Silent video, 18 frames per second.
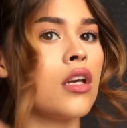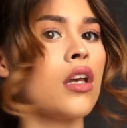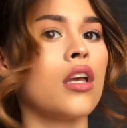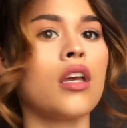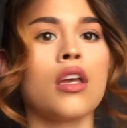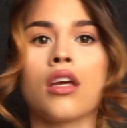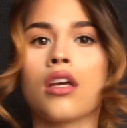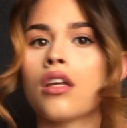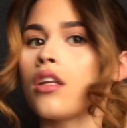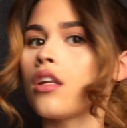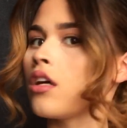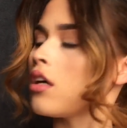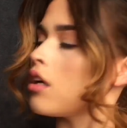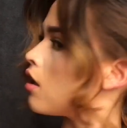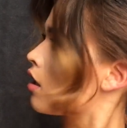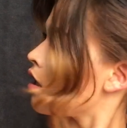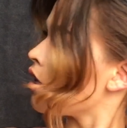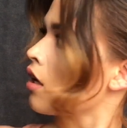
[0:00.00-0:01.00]
and
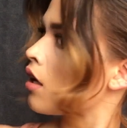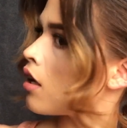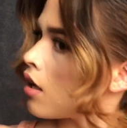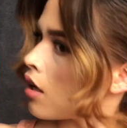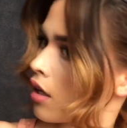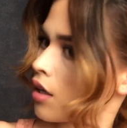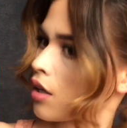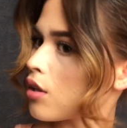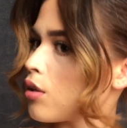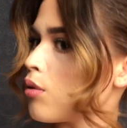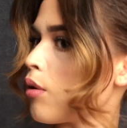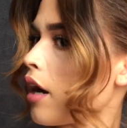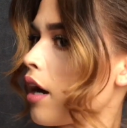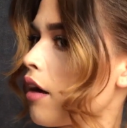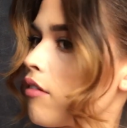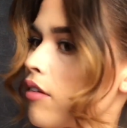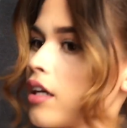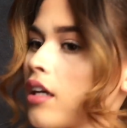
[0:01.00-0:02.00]
you
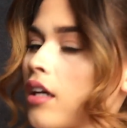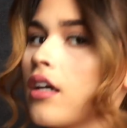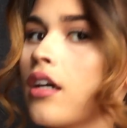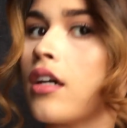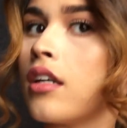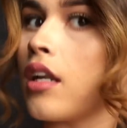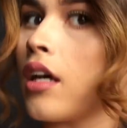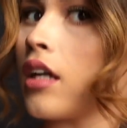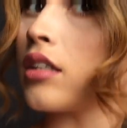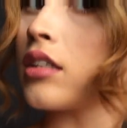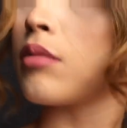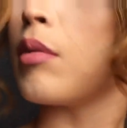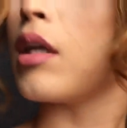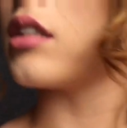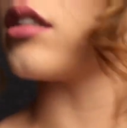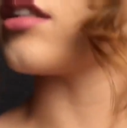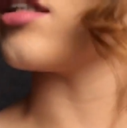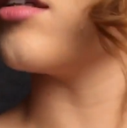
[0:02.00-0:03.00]
have like a nice
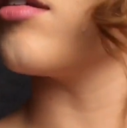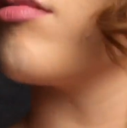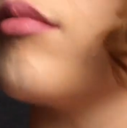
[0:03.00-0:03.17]
messy